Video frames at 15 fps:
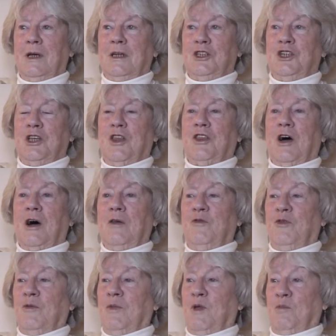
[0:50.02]
She thought
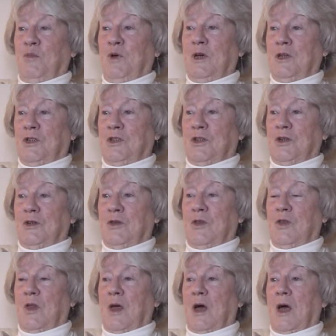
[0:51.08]
from the picture
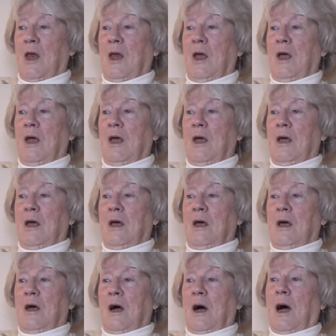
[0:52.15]
that
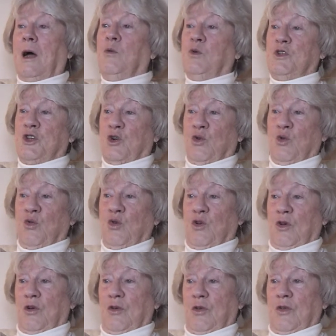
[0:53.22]
I was
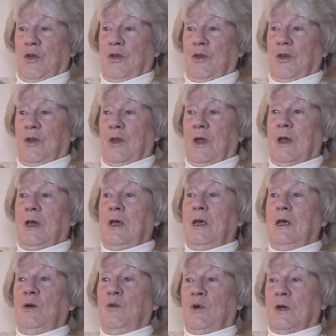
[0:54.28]
older than
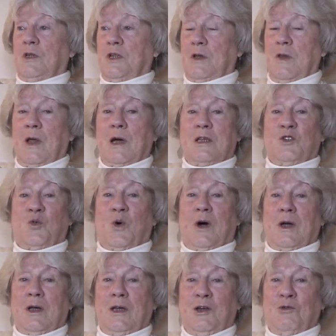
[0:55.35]
he was, and that's
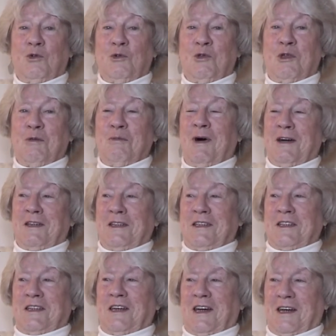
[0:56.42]
why he grew the
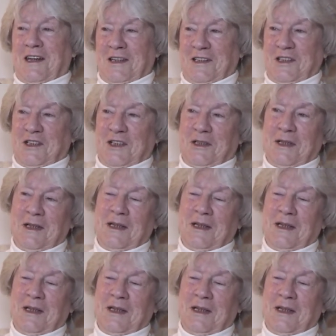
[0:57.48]
mustache.